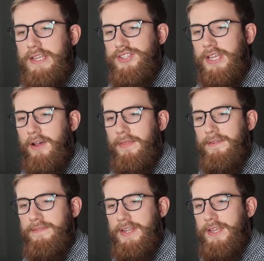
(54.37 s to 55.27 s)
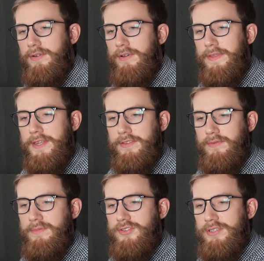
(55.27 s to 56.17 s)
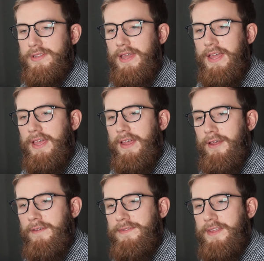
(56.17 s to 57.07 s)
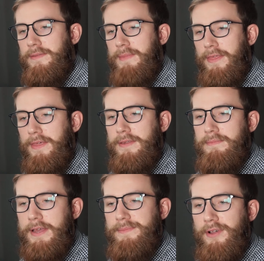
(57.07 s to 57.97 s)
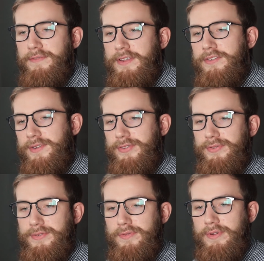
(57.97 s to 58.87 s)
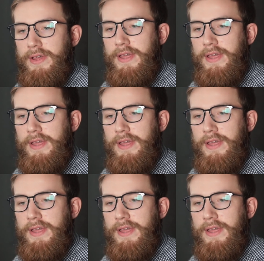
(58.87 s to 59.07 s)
Check out the video in the description if this method might be of interest to you.